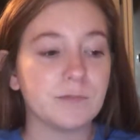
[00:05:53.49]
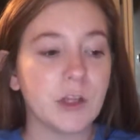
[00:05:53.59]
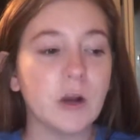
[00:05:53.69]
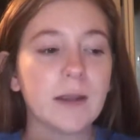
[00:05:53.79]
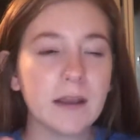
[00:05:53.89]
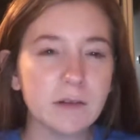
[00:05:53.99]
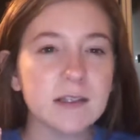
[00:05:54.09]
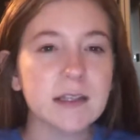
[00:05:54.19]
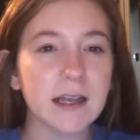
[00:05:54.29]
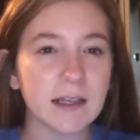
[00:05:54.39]
no, he
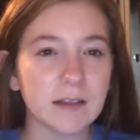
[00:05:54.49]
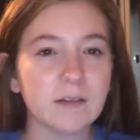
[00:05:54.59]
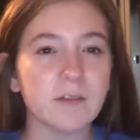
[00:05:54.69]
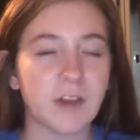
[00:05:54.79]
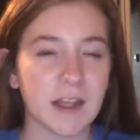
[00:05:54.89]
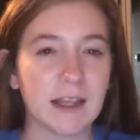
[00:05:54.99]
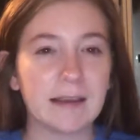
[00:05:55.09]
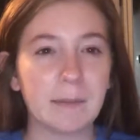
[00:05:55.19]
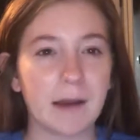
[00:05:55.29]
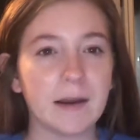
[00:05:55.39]
was like
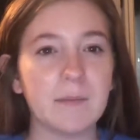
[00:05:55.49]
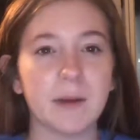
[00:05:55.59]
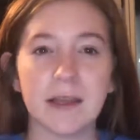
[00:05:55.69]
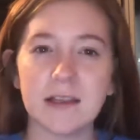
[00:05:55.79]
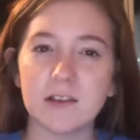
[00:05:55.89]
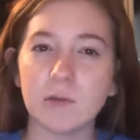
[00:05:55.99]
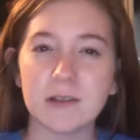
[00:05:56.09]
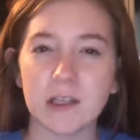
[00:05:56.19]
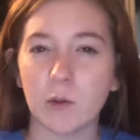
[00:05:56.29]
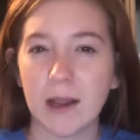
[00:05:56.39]
thinking about it, but he still
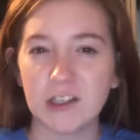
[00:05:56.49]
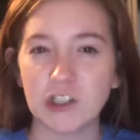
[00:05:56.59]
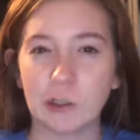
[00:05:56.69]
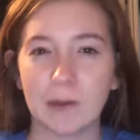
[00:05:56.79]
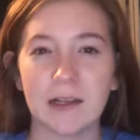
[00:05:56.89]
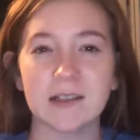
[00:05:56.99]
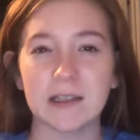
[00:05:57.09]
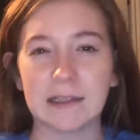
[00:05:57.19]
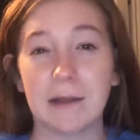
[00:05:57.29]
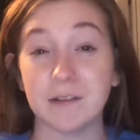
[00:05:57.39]
wasn't quite sure because
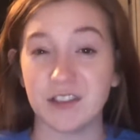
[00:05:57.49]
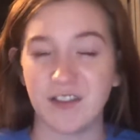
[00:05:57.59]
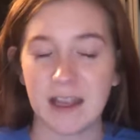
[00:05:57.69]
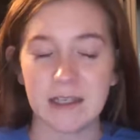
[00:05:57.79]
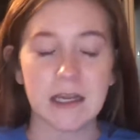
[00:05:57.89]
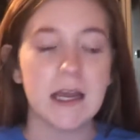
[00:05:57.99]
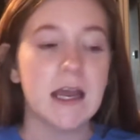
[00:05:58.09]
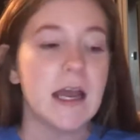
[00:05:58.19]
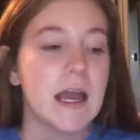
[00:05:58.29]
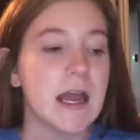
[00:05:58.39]
the line was faint.
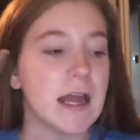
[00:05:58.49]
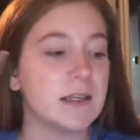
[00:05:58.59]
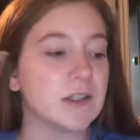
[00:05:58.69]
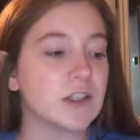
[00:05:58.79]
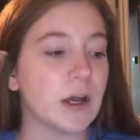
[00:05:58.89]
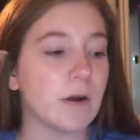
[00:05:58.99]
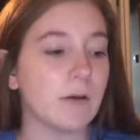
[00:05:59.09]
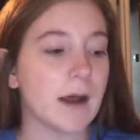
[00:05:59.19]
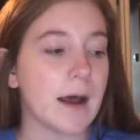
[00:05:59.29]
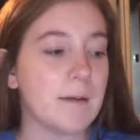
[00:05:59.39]
And
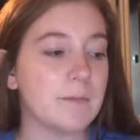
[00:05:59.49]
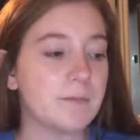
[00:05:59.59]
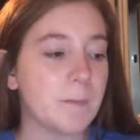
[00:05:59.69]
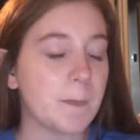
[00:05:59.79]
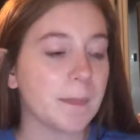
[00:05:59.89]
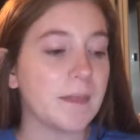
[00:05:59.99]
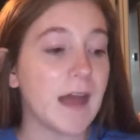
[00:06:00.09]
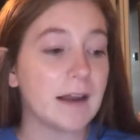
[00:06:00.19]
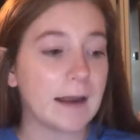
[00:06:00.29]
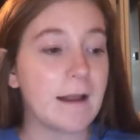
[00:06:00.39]
so
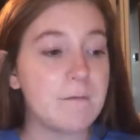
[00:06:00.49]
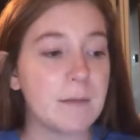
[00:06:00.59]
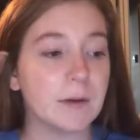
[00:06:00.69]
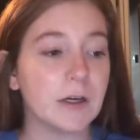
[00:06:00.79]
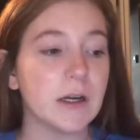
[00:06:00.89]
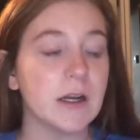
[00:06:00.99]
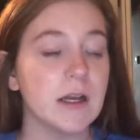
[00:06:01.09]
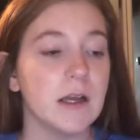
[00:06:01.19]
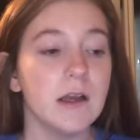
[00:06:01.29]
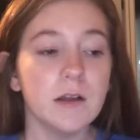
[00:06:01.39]
that night, I remember
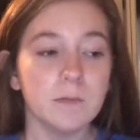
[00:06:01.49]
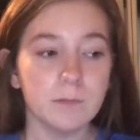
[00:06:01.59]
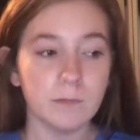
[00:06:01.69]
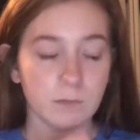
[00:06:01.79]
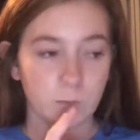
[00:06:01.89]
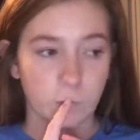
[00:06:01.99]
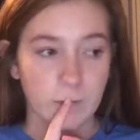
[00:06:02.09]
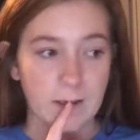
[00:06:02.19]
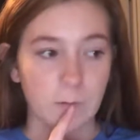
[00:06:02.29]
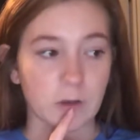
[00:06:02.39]

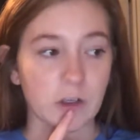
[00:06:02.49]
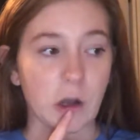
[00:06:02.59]
he was